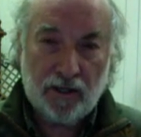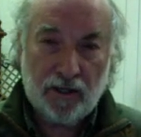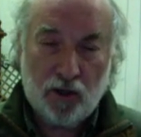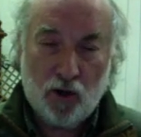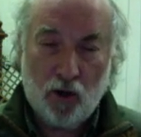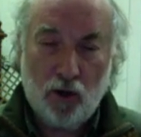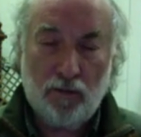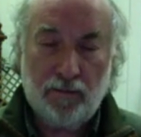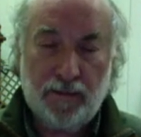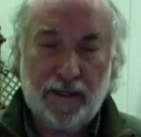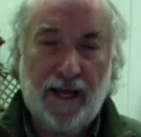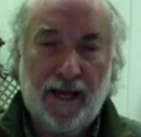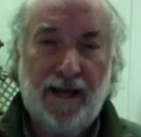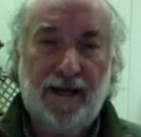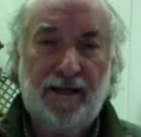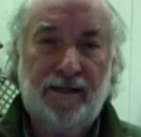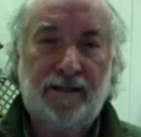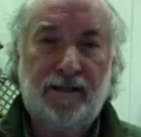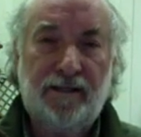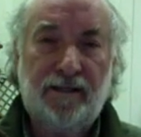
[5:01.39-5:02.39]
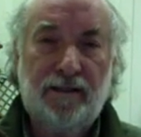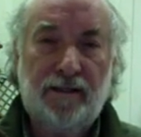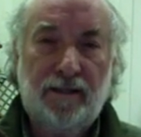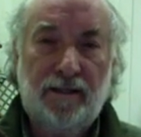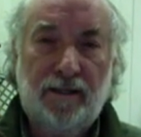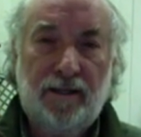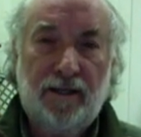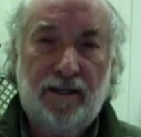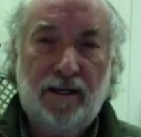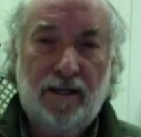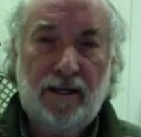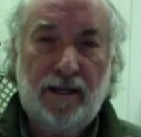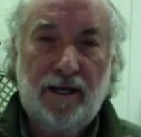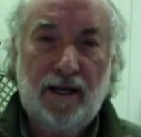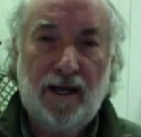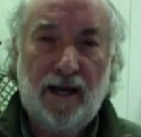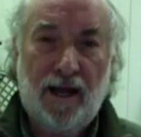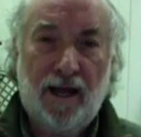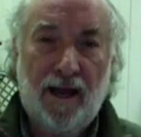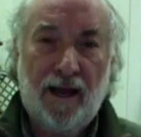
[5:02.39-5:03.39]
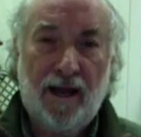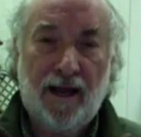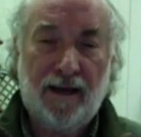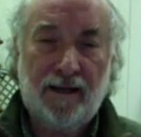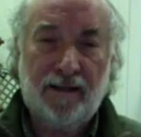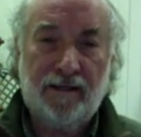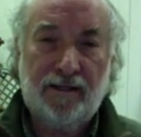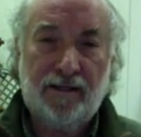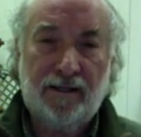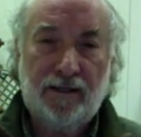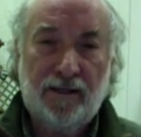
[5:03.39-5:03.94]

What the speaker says: culminate and